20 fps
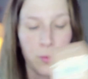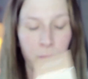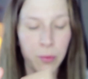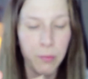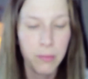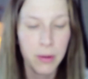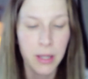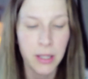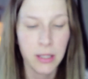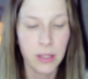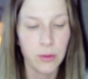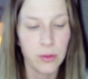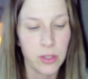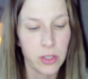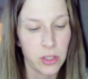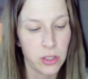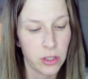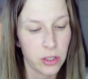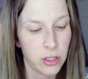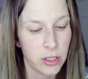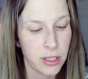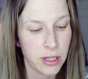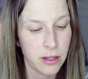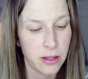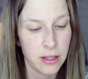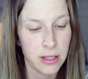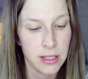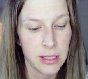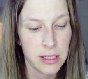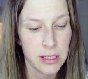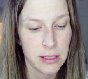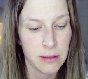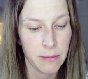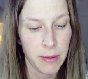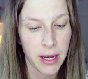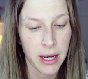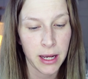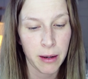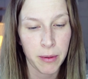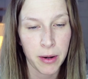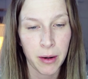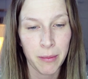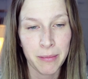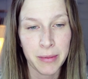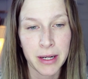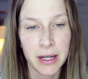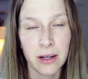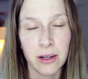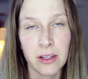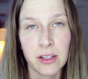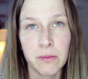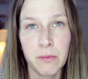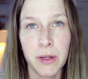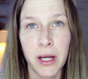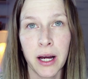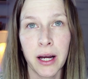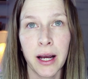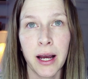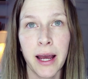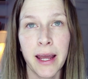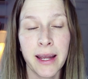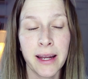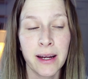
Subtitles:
woman who started this makeup company calls Bianca